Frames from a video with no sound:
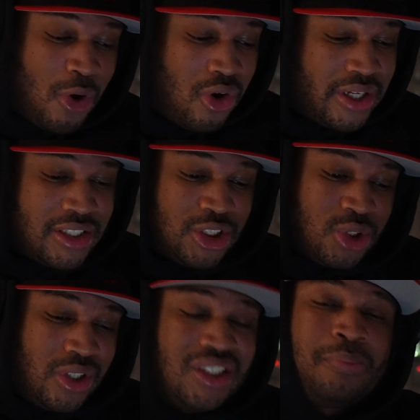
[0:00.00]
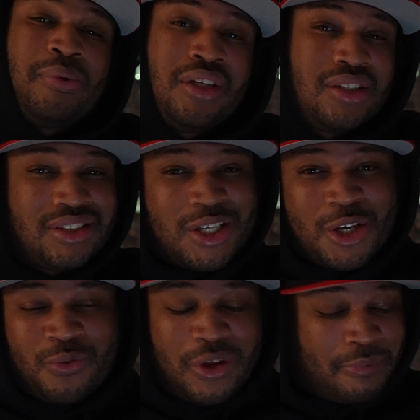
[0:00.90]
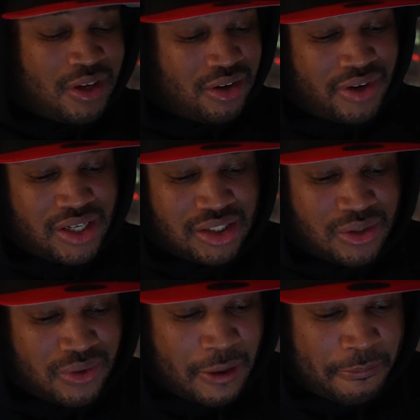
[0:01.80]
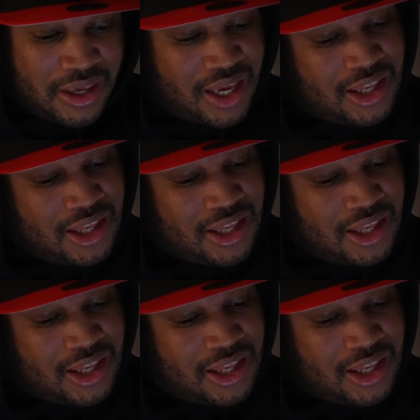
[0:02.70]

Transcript: All his joints been, the scenery been crazy. You know what I mean?